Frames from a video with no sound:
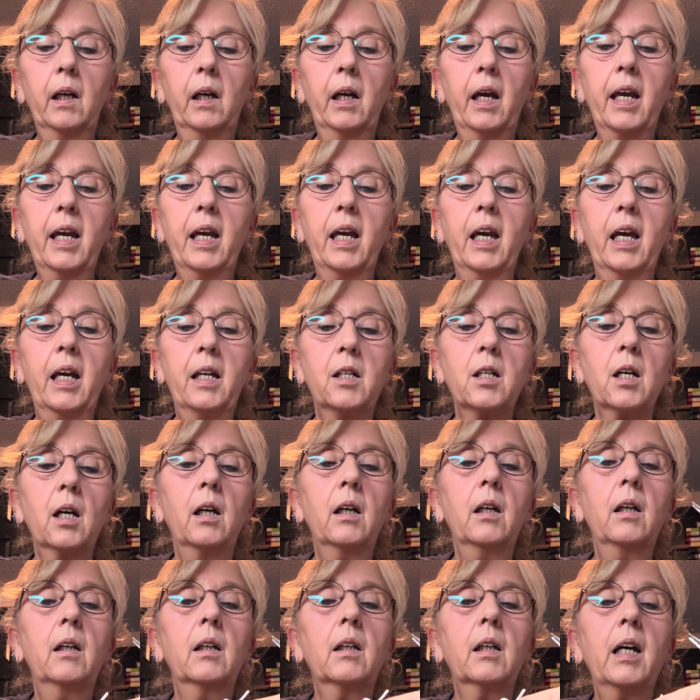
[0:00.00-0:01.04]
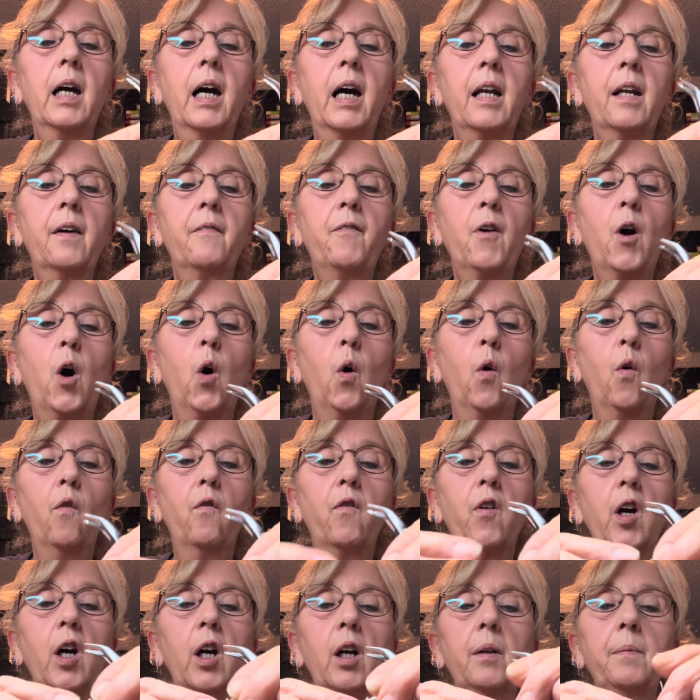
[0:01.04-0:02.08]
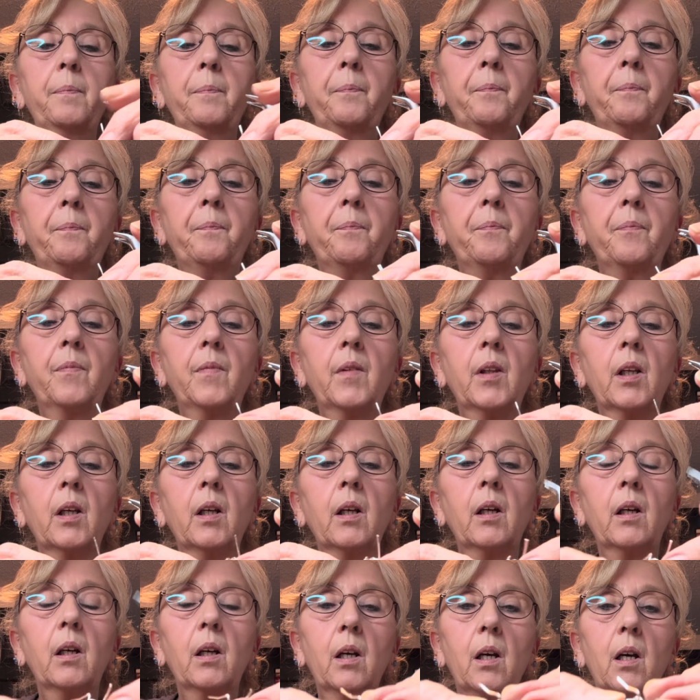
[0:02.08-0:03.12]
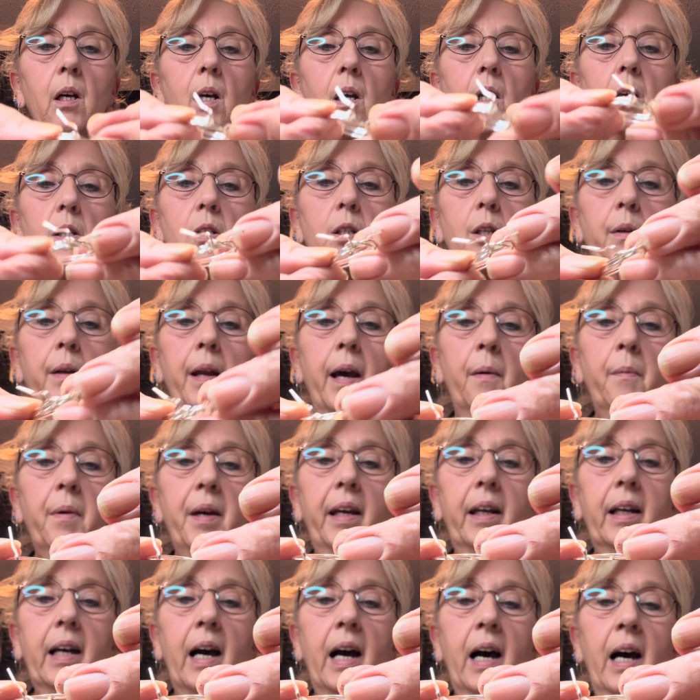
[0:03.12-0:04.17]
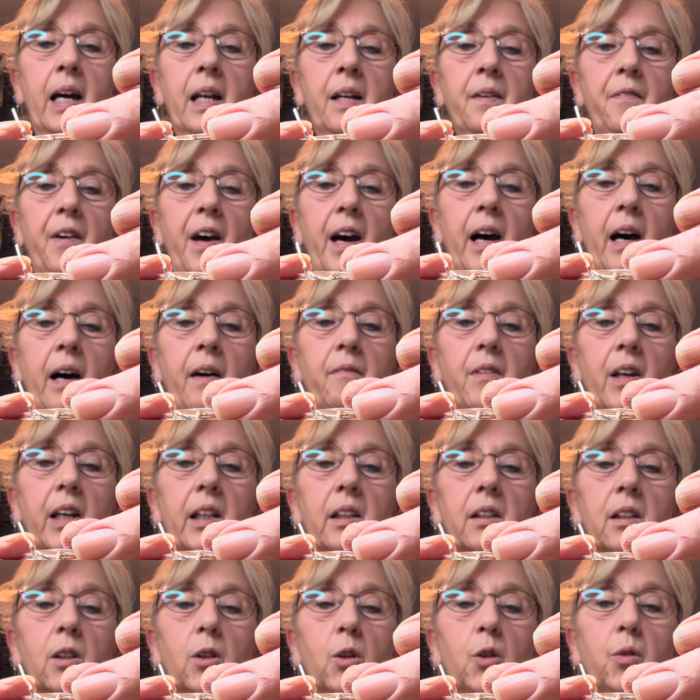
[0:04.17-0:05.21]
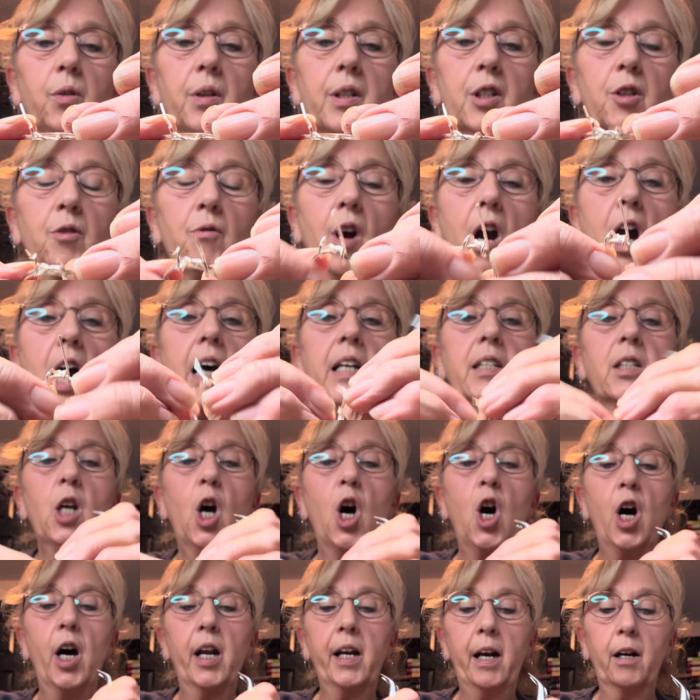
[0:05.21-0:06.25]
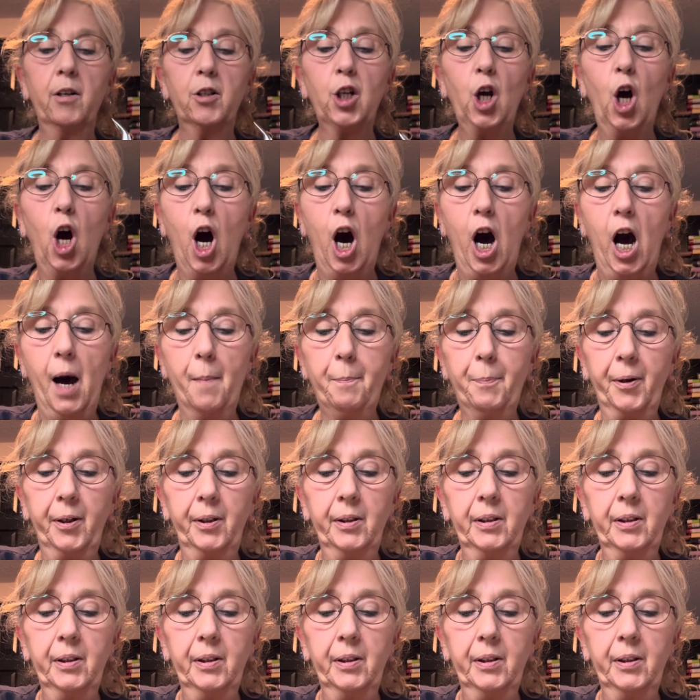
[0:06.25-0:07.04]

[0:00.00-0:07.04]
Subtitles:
and kind of over. So now we kind of have like a little crisscross on our top.